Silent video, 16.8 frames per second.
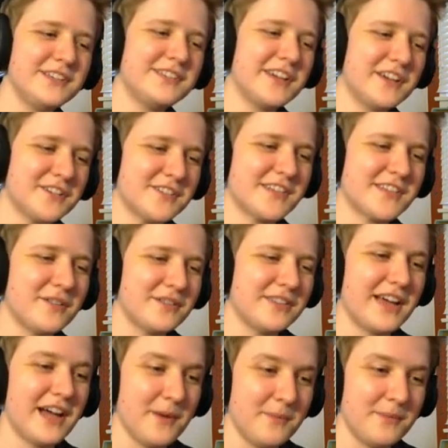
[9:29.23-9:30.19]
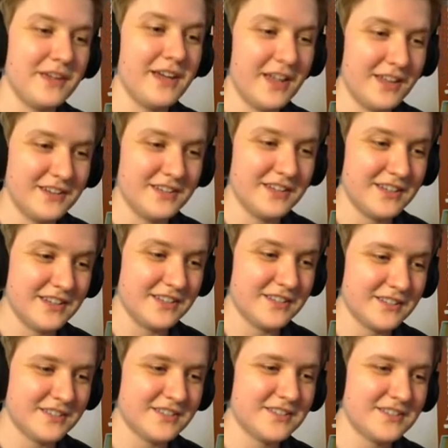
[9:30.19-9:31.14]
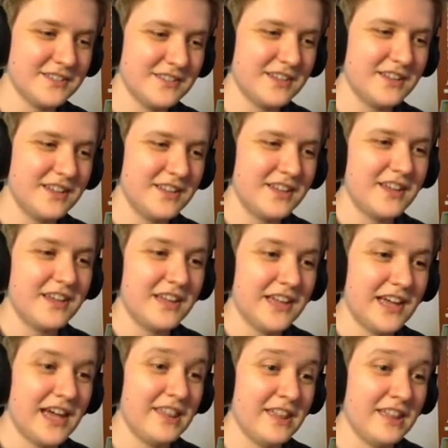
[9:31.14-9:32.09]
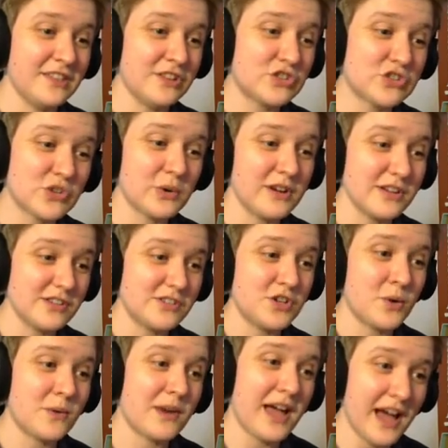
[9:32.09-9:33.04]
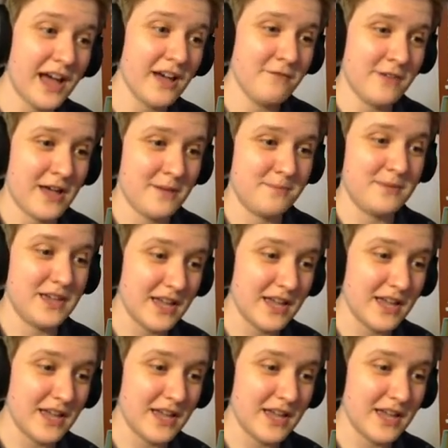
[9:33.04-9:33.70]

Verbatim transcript: tears out the happy endings, and then the stories don't have happy